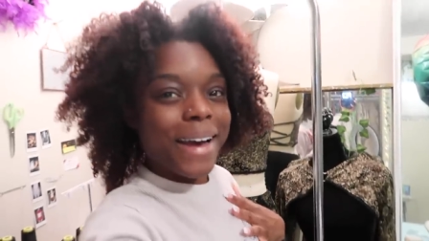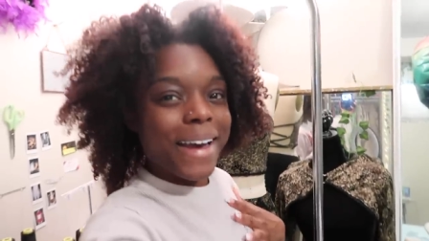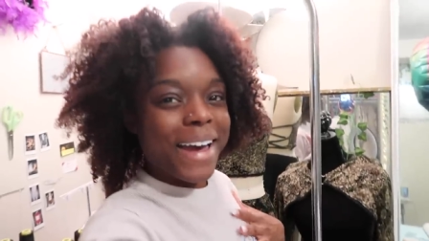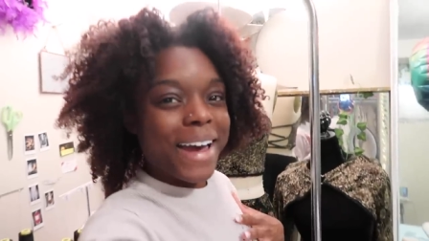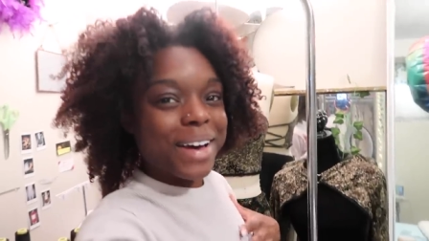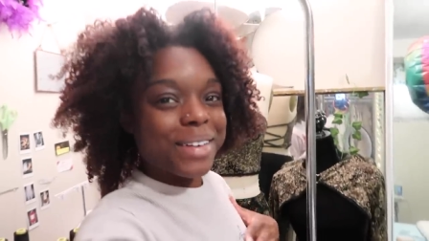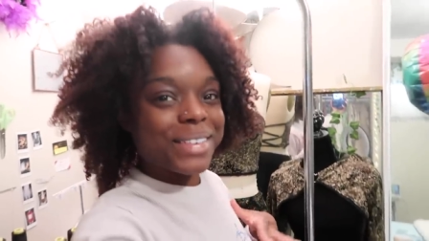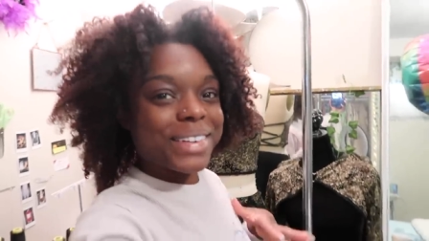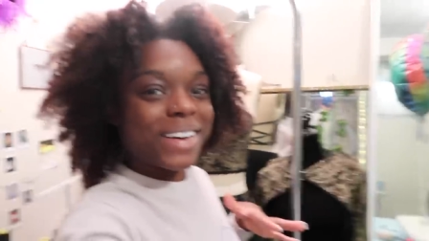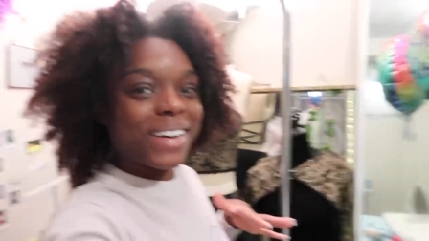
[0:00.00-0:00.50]
I
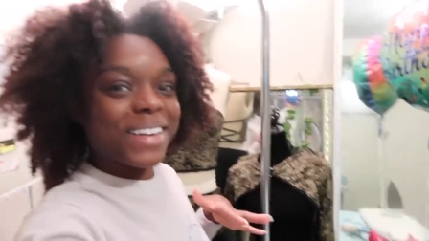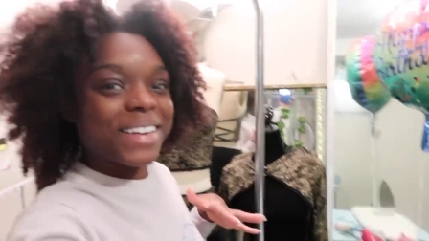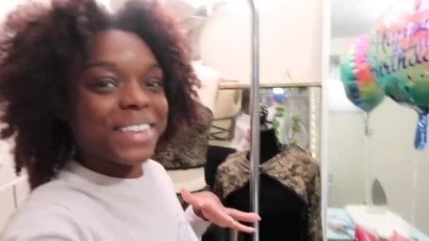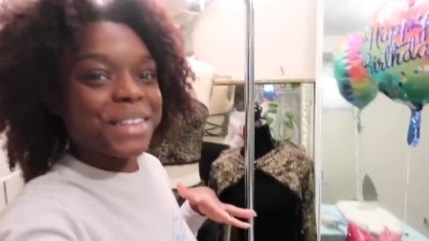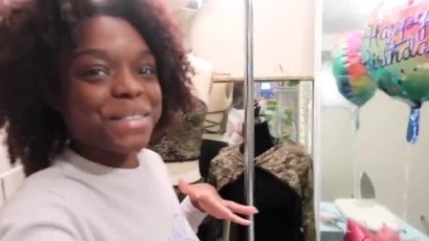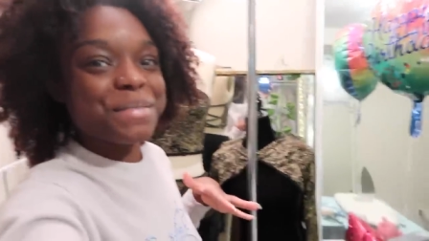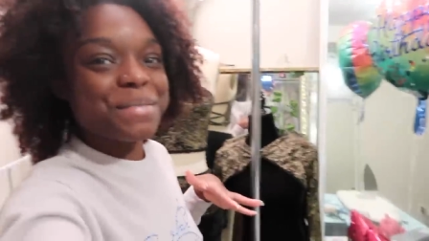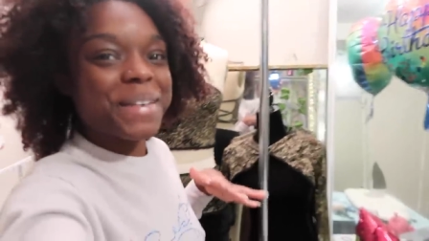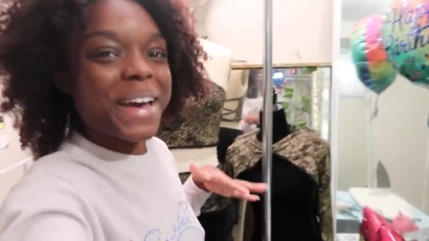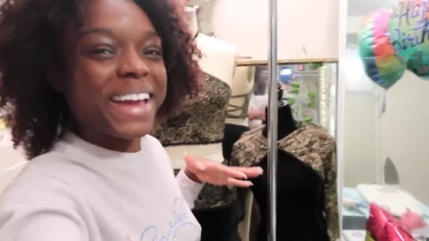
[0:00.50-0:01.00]
have it on
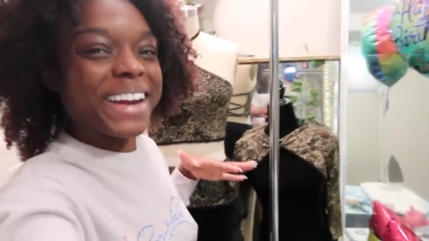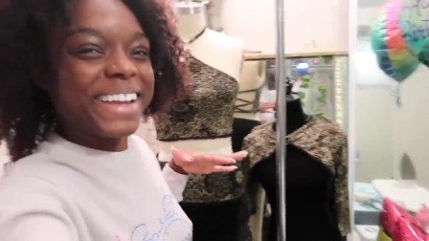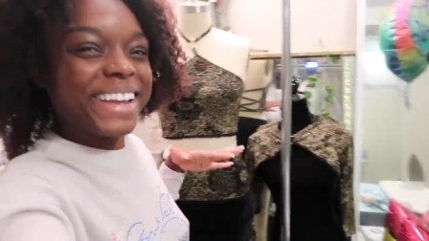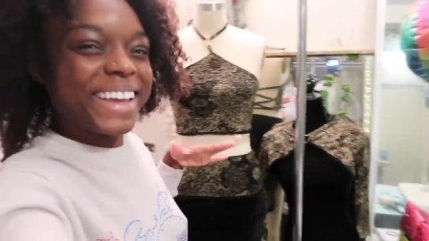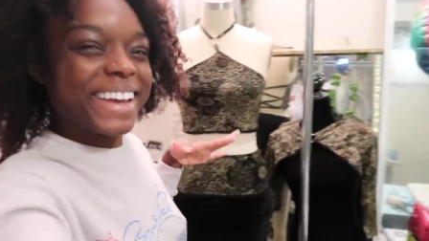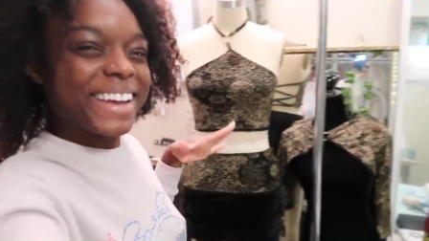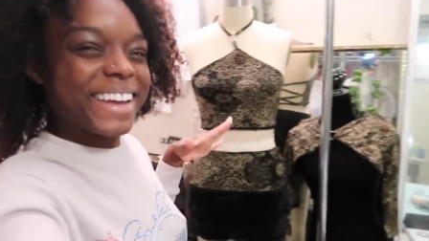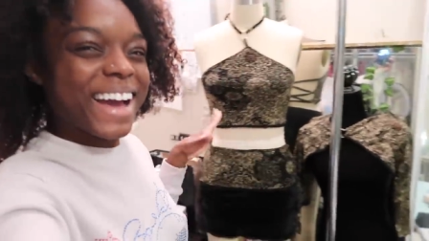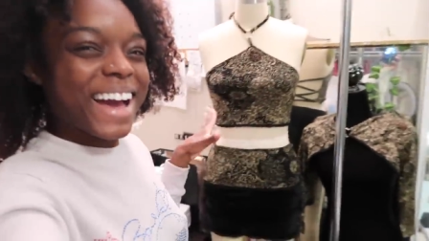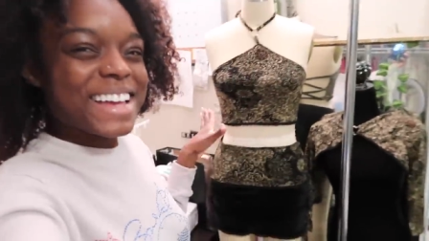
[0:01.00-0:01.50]
the
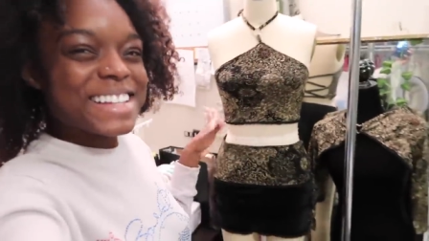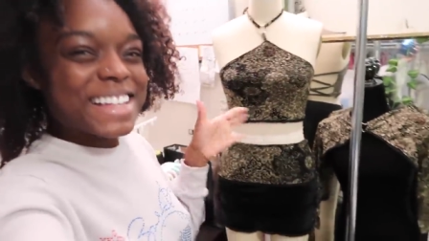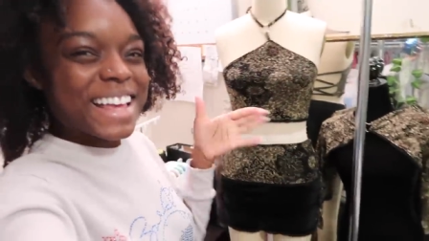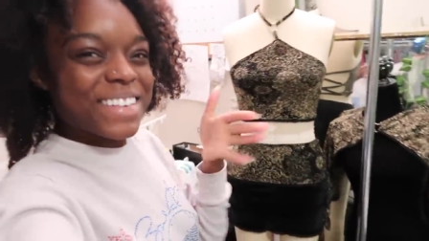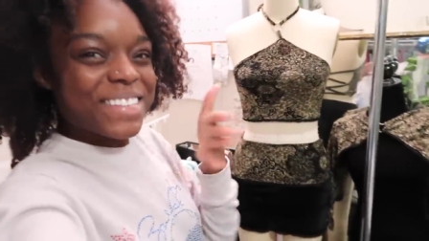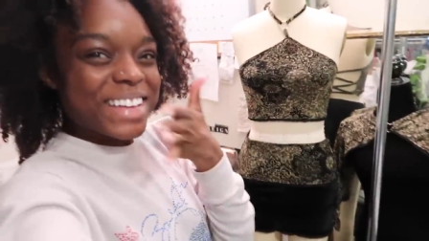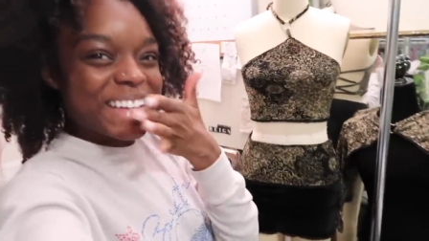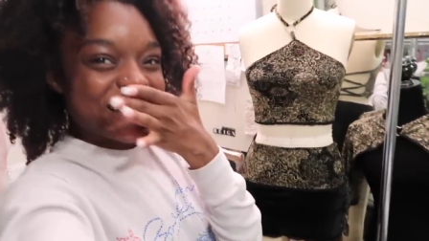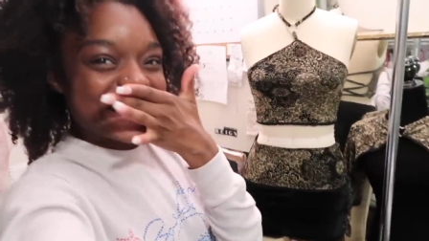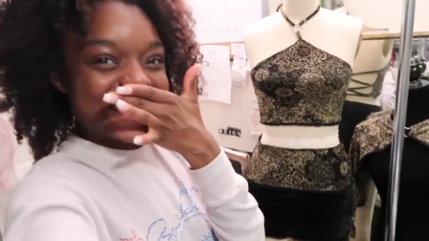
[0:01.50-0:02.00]
mannequin, guys.
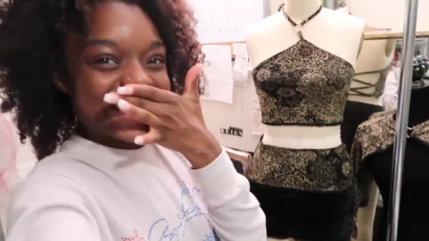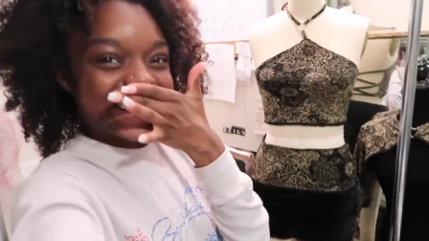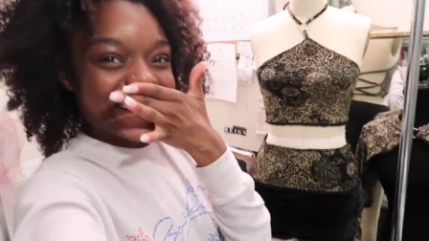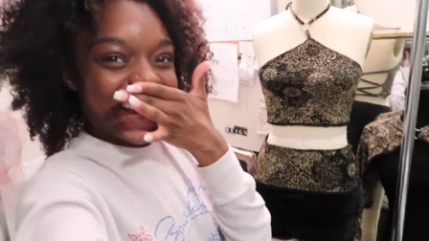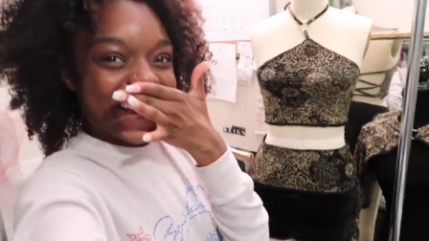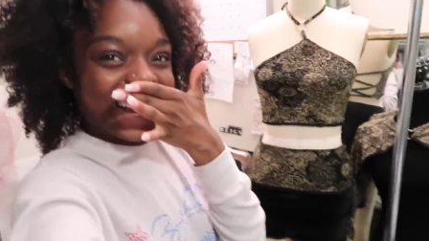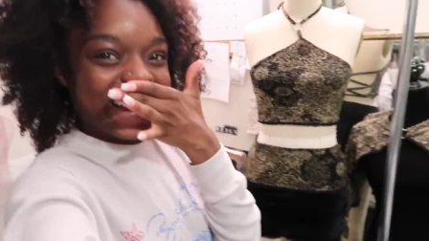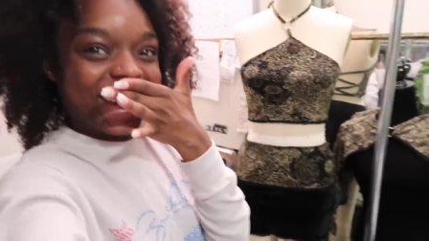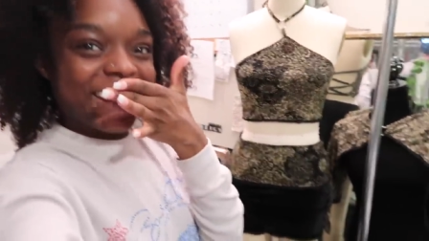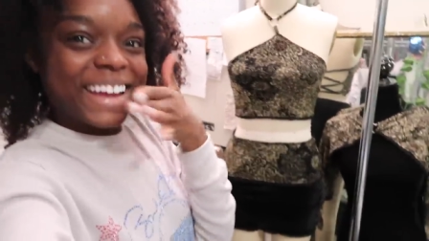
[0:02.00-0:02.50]
I'm
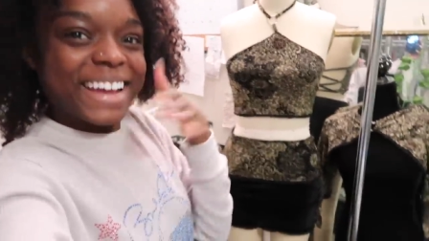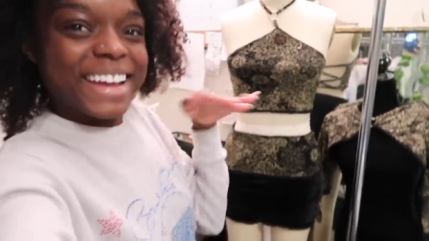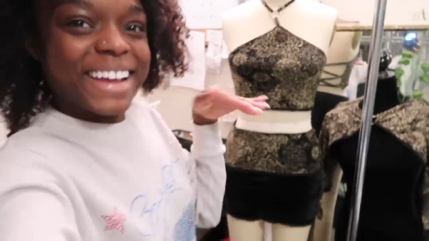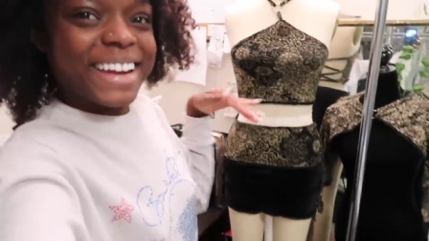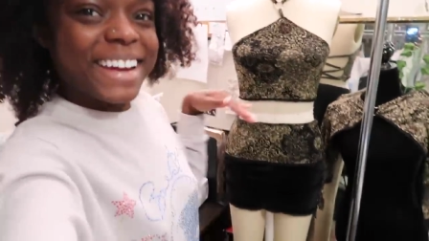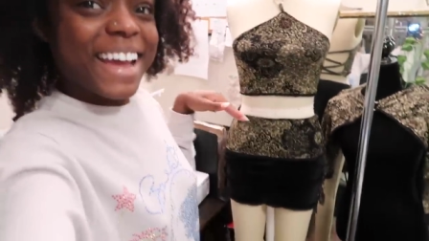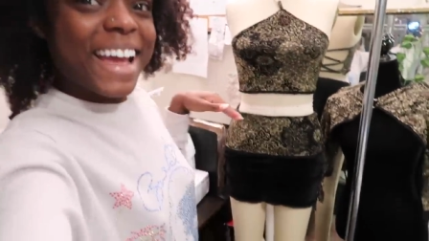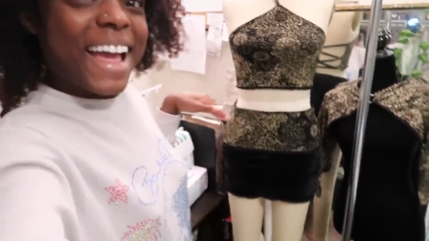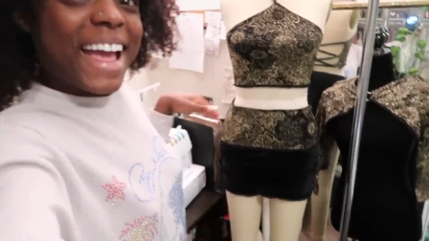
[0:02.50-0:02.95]
excited.